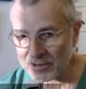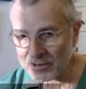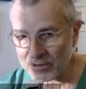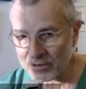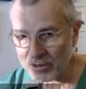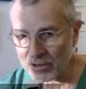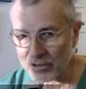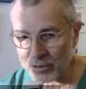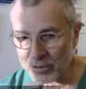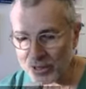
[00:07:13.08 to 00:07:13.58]

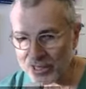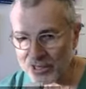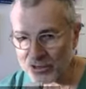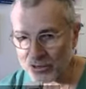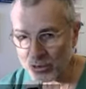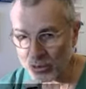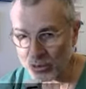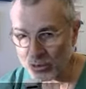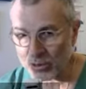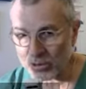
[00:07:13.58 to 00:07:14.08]
not really
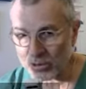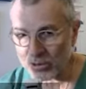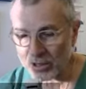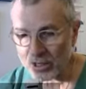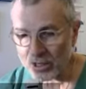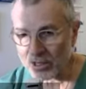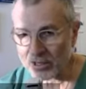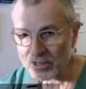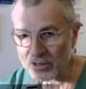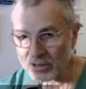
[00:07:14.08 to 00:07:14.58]
the rule.
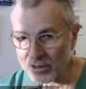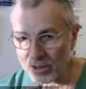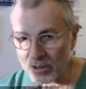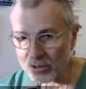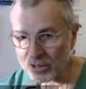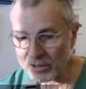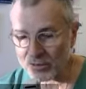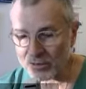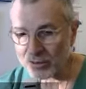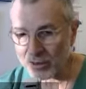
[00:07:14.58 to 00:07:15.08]
It's
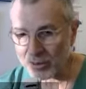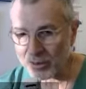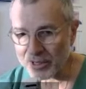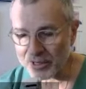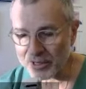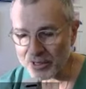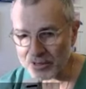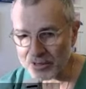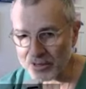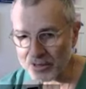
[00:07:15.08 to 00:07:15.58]
only very
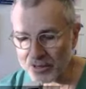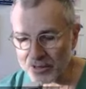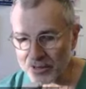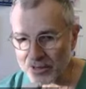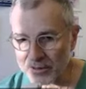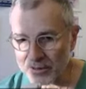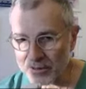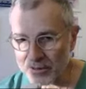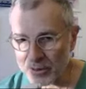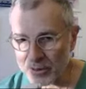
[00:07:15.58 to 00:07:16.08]

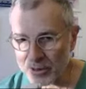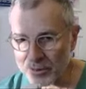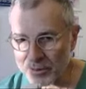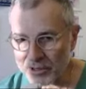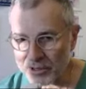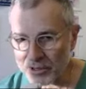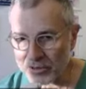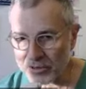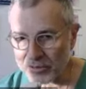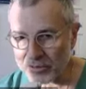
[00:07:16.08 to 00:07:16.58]

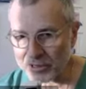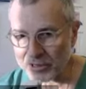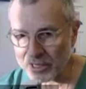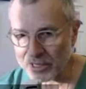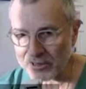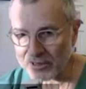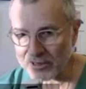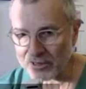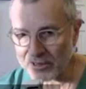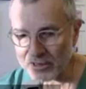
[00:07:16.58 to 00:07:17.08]
limited
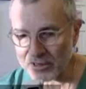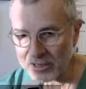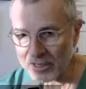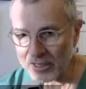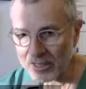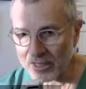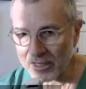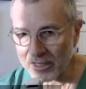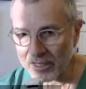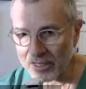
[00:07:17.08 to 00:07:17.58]
cases.
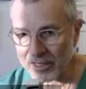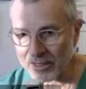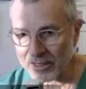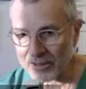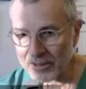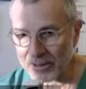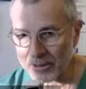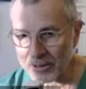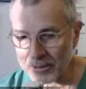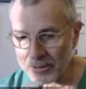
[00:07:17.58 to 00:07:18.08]

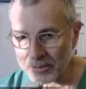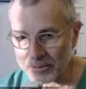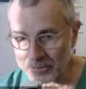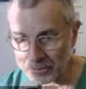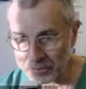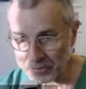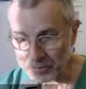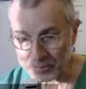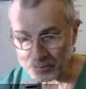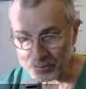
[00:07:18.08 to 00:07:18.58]
And
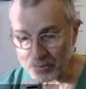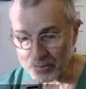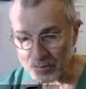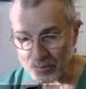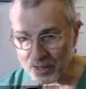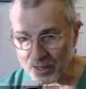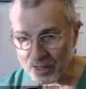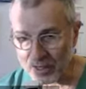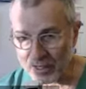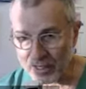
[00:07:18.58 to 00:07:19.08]

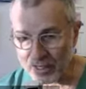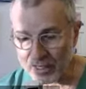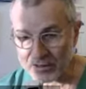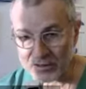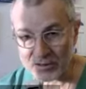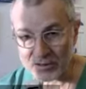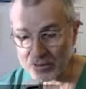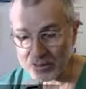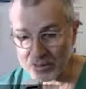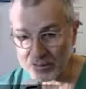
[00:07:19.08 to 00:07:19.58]

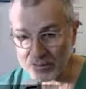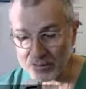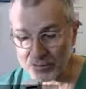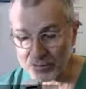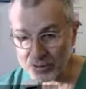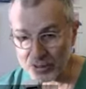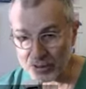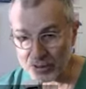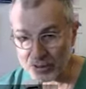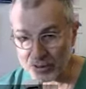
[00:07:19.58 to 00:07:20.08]

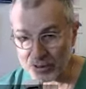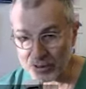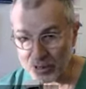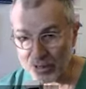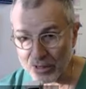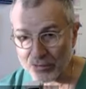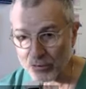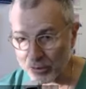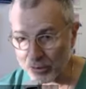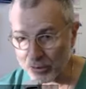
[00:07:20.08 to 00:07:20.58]
if you
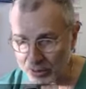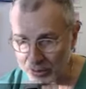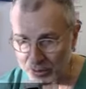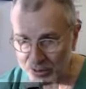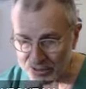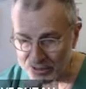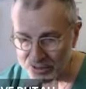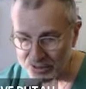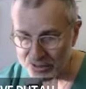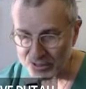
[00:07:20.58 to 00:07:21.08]
have
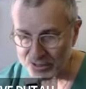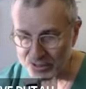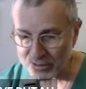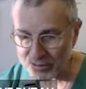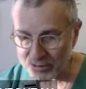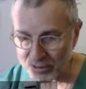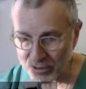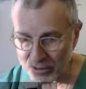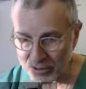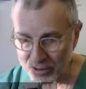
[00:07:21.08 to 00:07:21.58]
recurrences
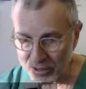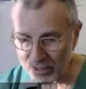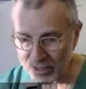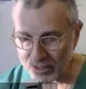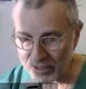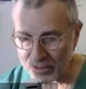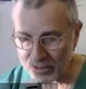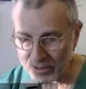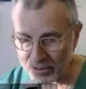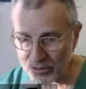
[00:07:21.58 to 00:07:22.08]
after
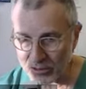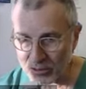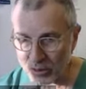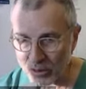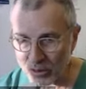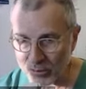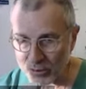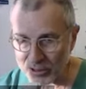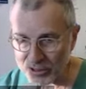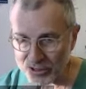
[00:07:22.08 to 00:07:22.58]
two
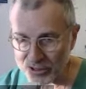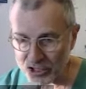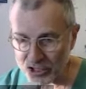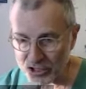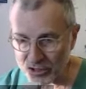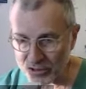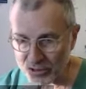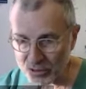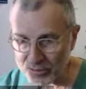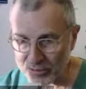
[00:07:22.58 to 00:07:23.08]
or three
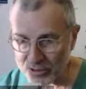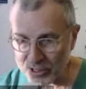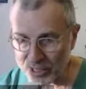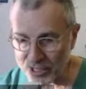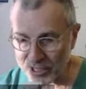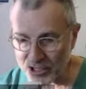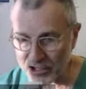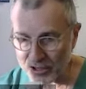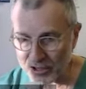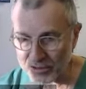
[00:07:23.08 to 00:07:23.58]
sessions of
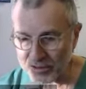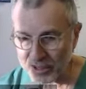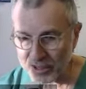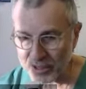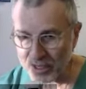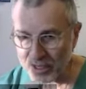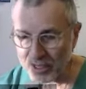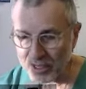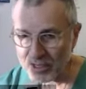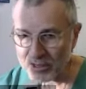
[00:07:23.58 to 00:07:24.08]
dilation,
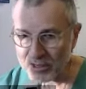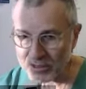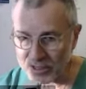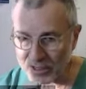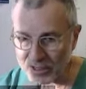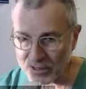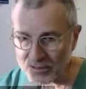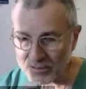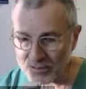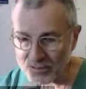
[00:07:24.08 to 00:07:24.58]

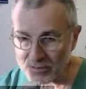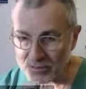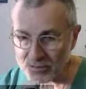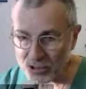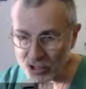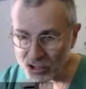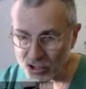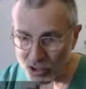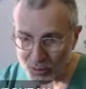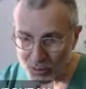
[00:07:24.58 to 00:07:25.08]
then
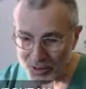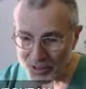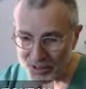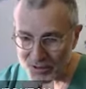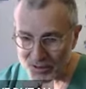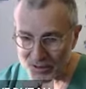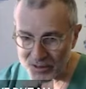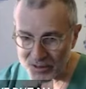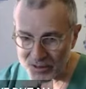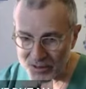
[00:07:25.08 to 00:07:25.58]

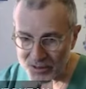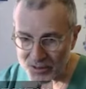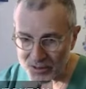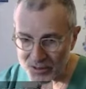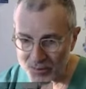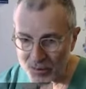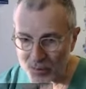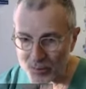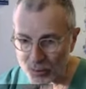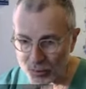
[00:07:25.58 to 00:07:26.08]
surgery
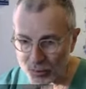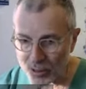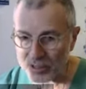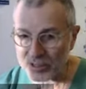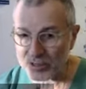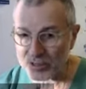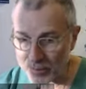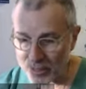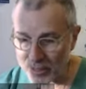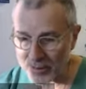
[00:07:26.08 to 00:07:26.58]
is,
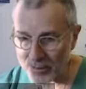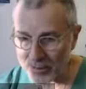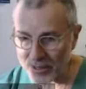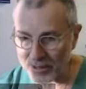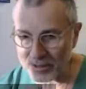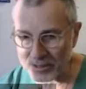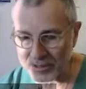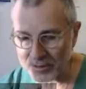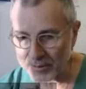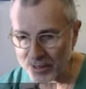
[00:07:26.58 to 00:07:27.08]
in
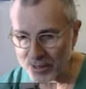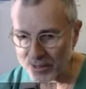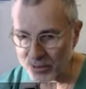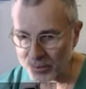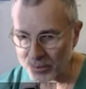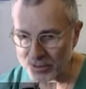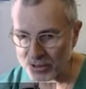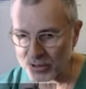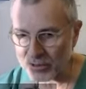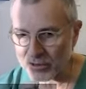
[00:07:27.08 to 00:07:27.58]
my
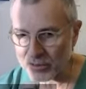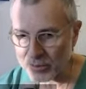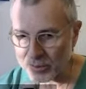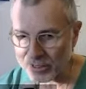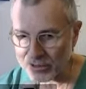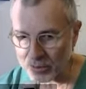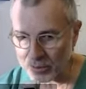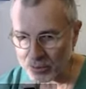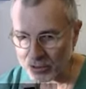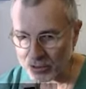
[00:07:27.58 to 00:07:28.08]
opinion, the
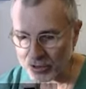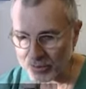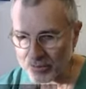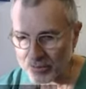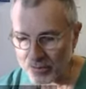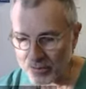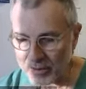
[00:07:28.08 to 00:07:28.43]
best option.